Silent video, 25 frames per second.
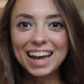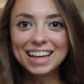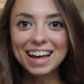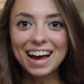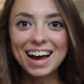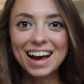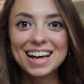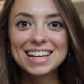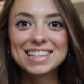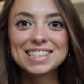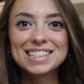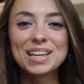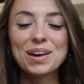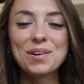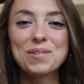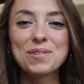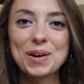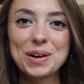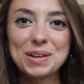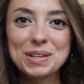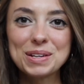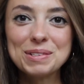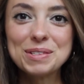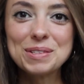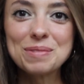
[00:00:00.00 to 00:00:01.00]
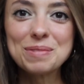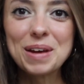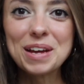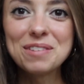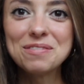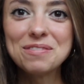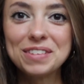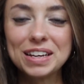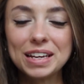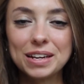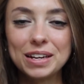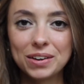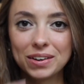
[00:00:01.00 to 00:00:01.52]
guys, welcome to my
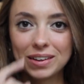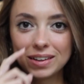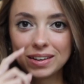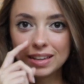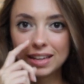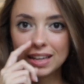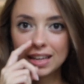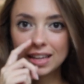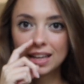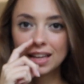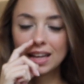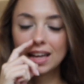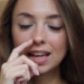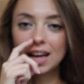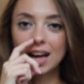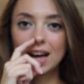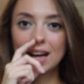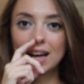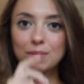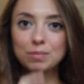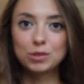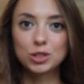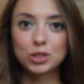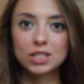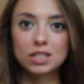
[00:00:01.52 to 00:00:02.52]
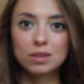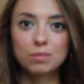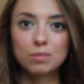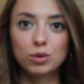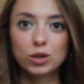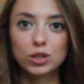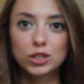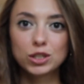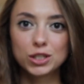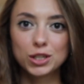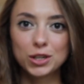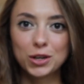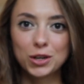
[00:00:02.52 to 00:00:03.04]
video. Just
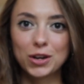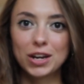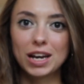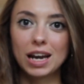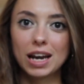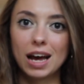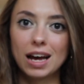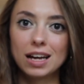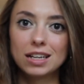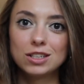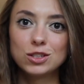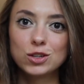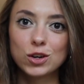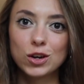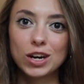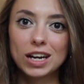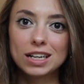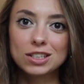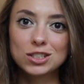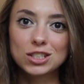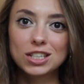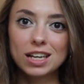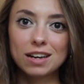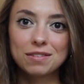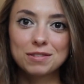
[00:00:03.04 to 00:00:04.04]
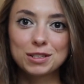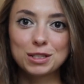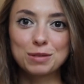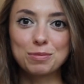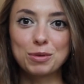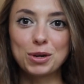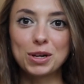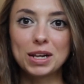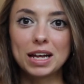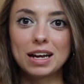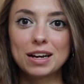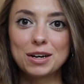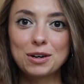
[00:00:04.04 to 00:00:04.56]
important to note, I don't actually have a
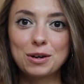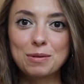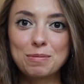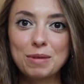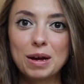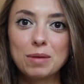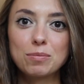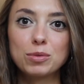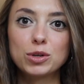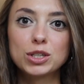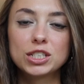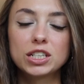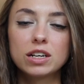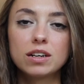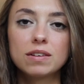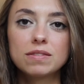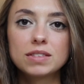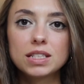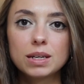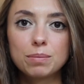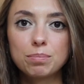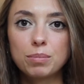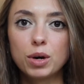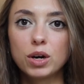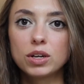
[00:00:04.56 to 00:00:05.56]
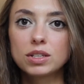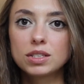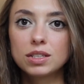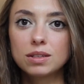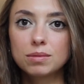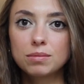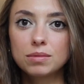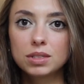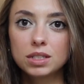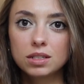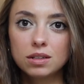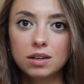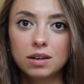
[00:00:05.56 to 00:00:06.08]
spotlight on my bookshelves. A
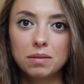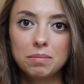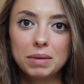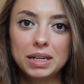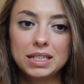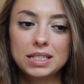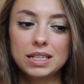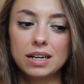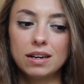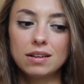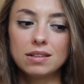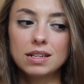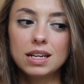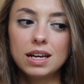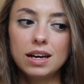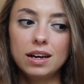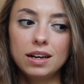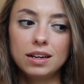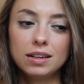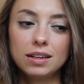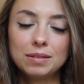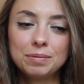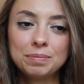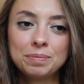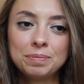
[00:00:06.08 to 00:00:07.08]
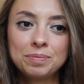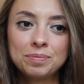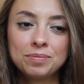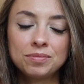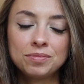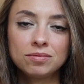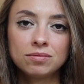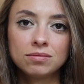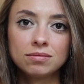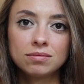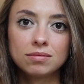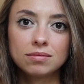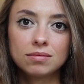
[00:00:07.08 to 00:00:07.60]
possum stood on my downlight
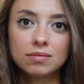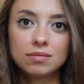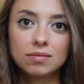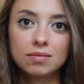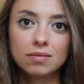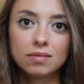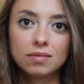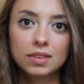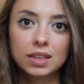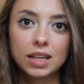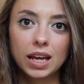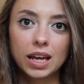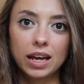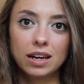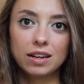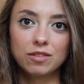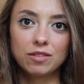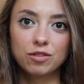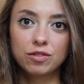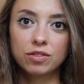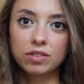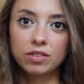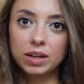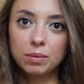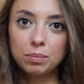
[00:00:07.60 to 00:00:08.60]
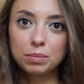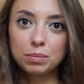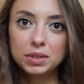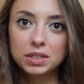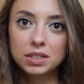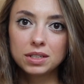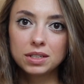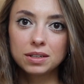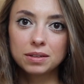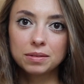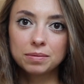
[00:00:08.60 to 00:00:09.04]
and it flipped.